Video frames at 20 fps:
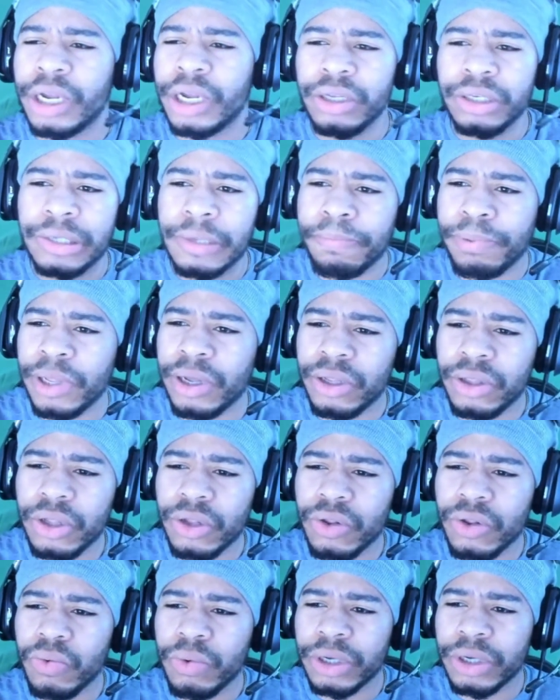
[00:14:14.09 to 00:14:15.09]
When I used to play
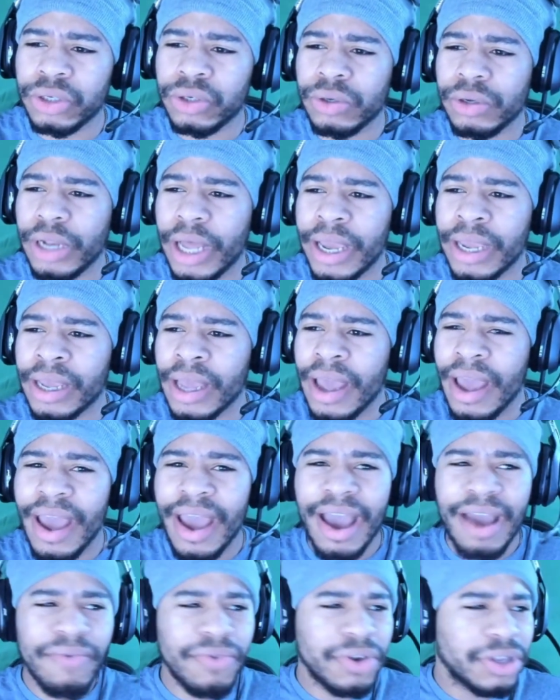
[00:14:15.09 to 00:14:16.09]
under the whistle, like,
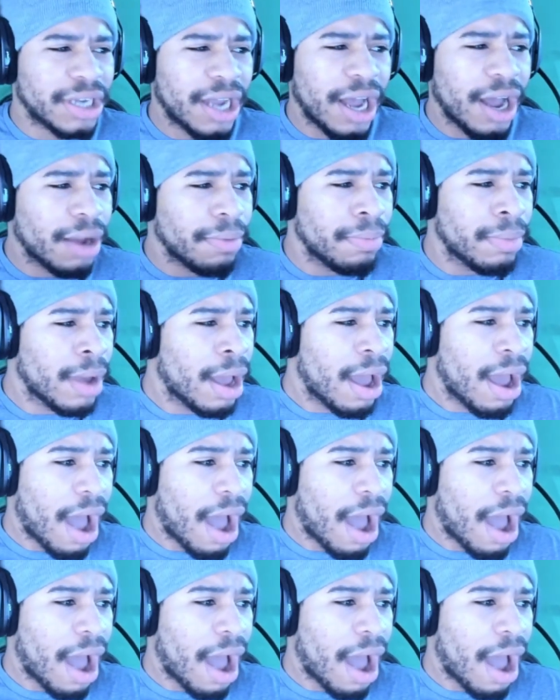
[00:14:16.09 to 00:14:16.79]
every time